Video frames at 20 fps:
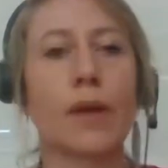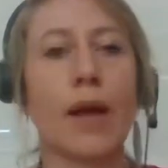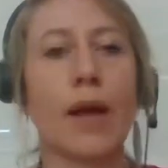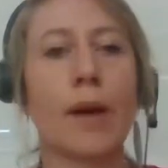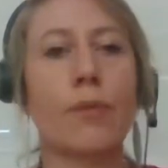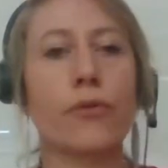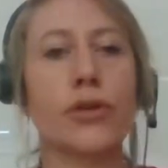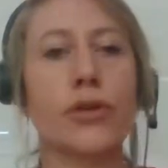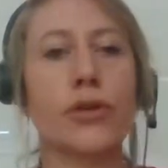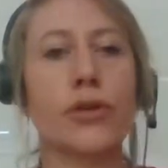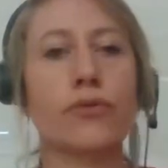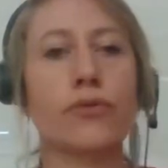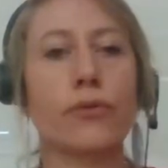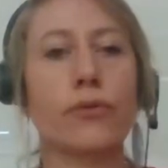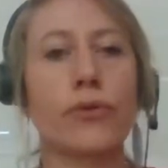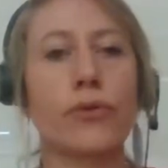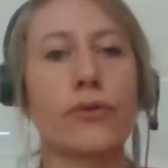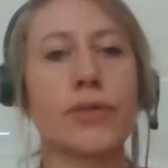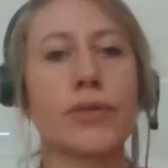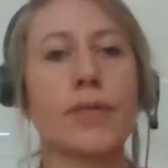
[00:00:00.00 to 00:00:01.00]
Aboriginal
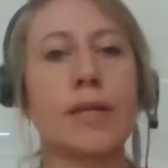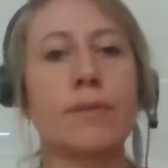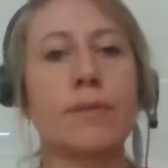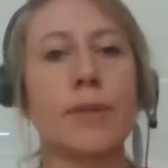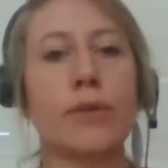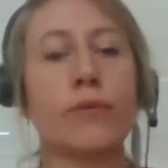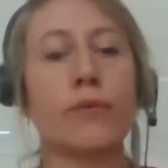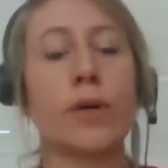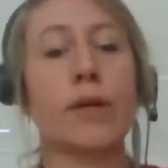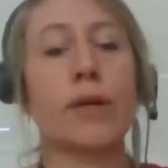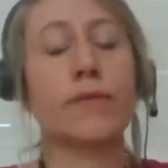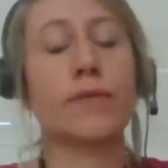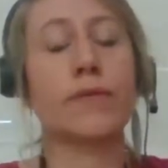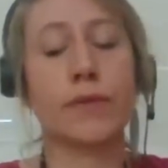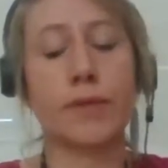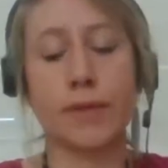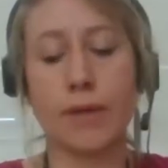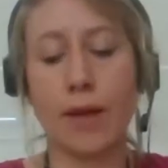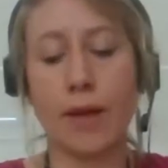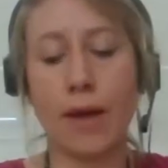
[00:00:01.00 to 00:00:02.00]
nurse and
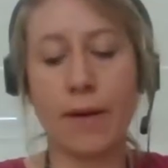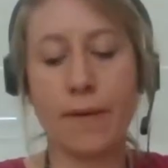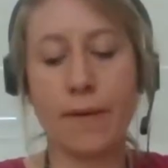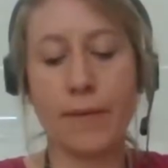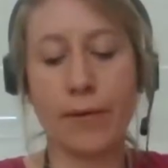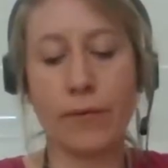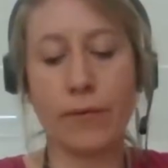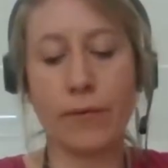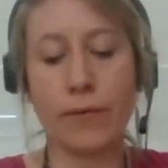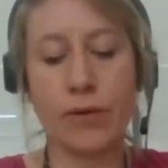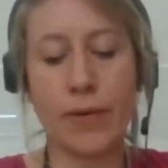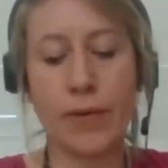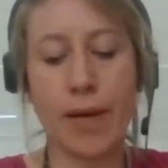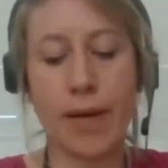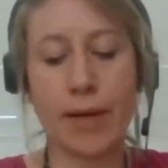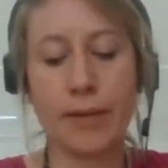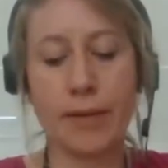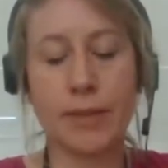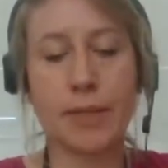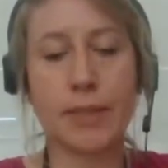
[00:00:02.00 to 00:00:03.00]
midwives
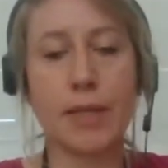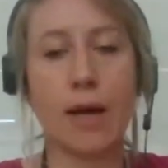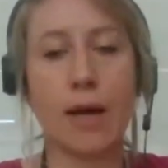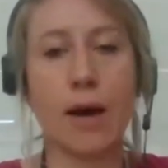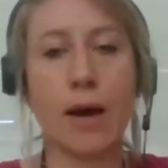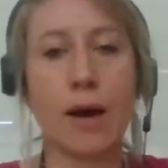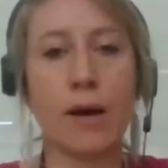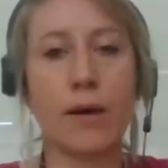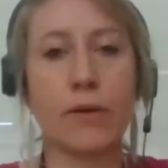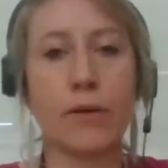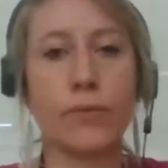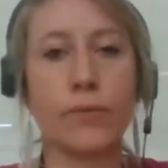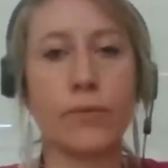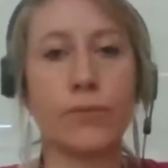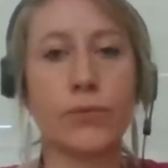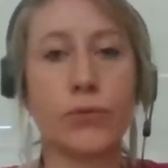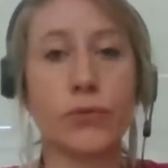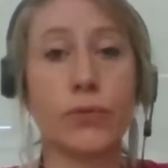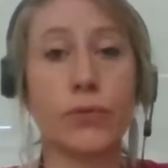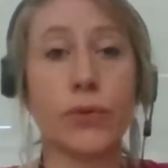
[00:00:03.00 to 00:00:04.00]
graduates are
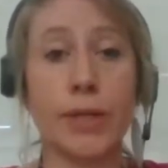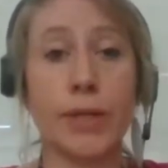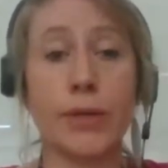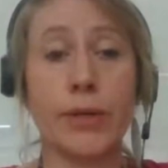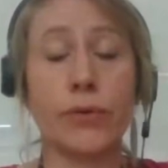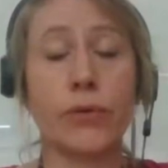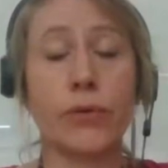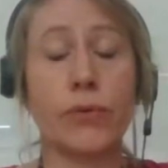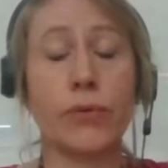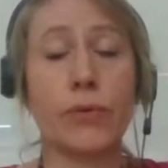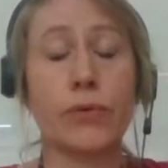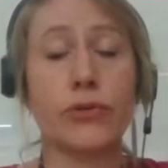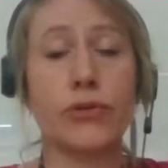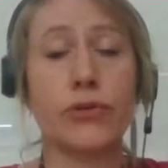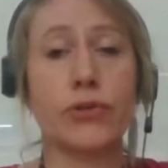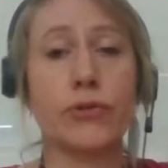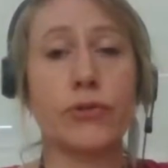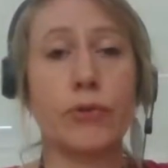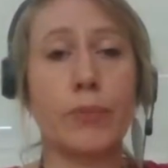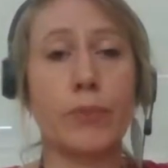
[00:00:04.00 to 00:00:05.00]
strongly
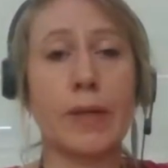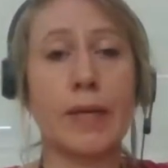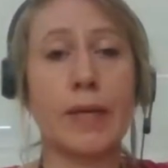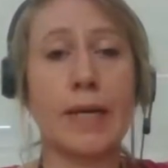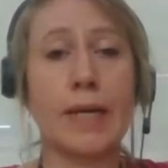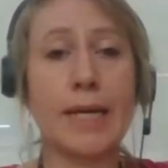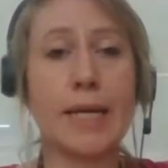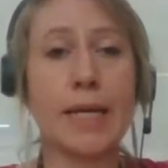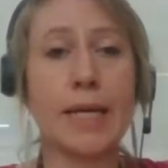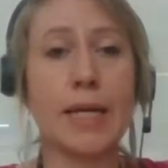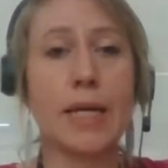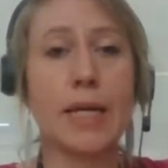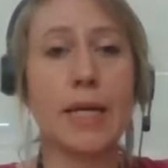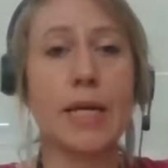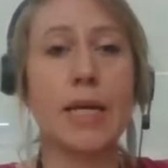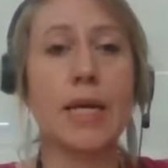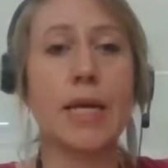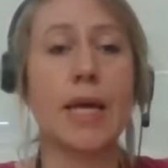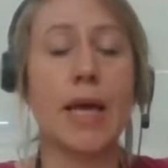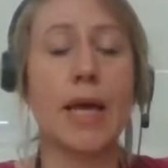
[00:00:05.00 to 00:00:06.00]
encouraged to apply.
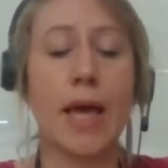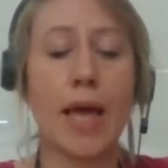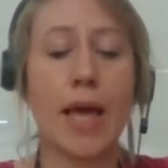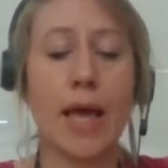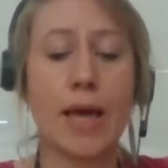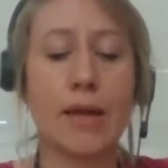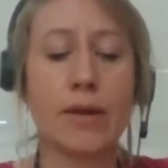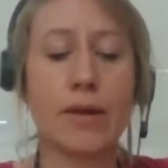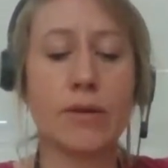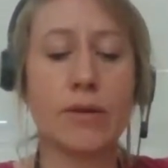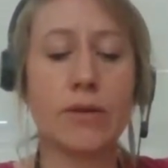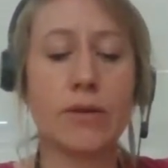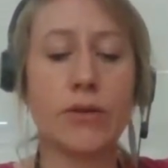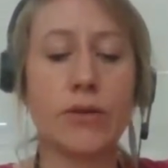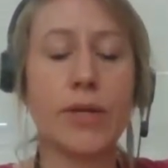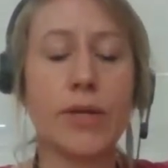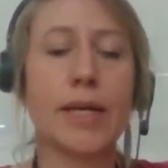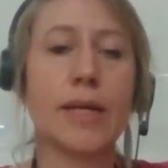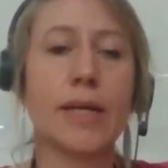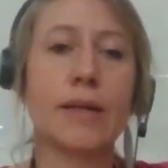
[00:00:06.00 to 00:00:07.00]
And
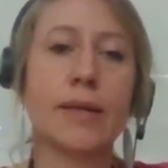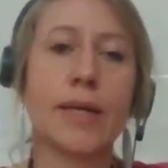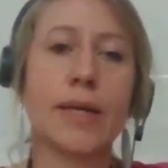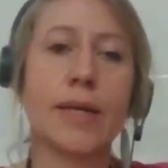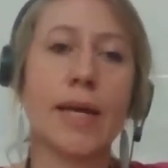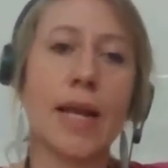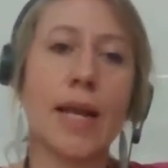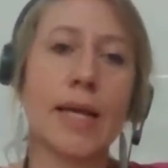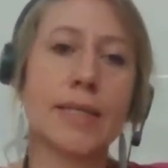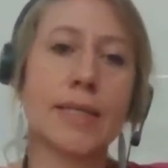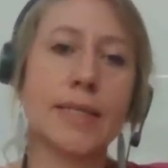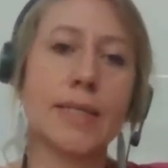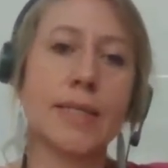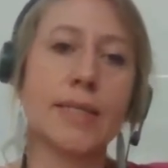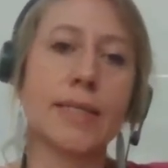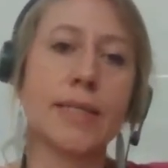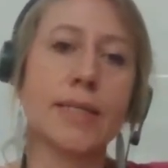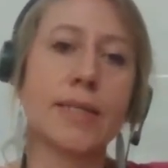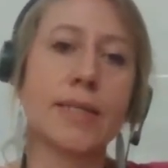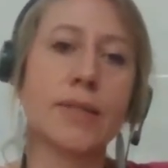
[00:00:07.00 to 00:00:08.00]
you can get
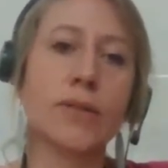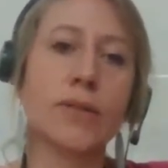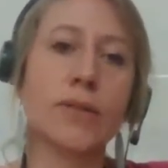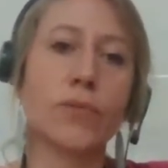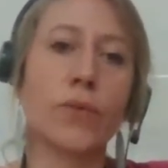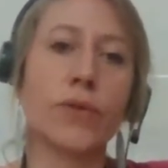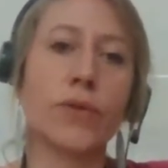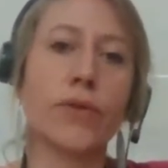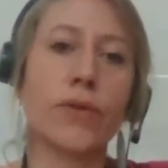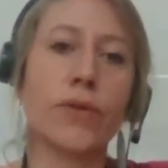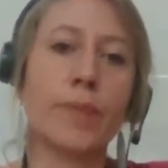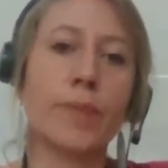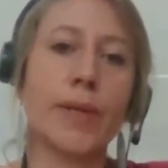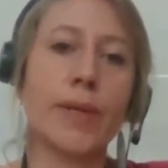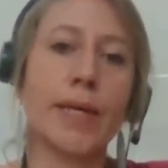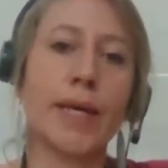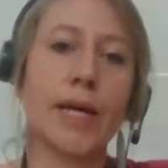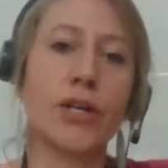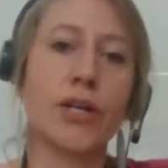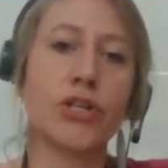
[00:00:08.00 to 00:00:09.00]
assistance with your
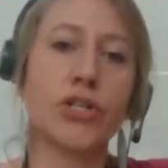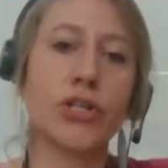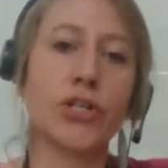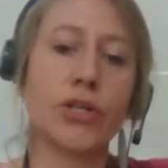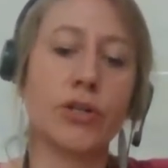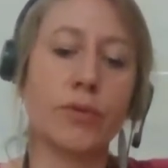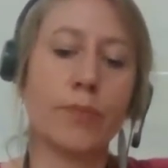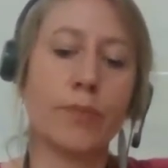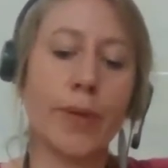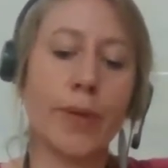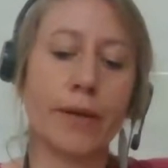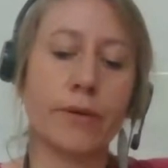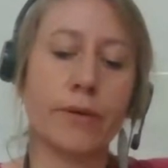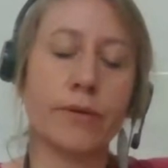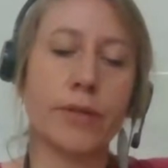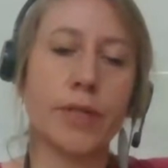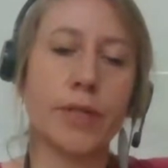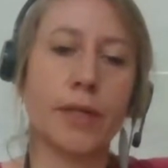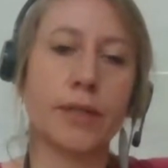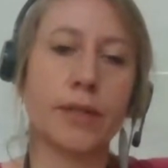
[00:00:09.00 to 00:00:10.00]
application by
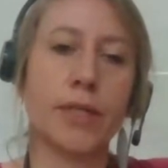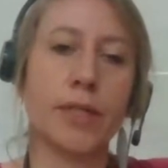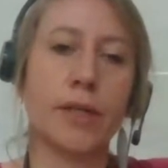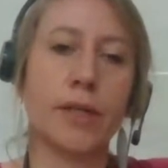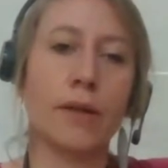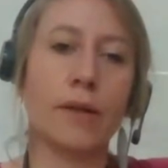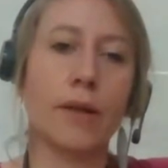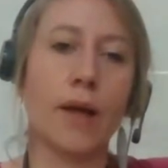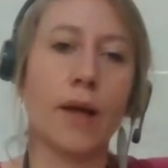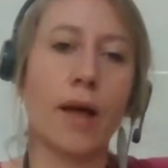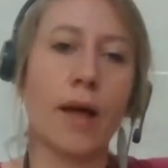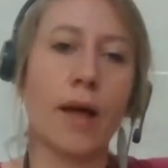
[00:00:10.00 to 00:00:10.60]
contacting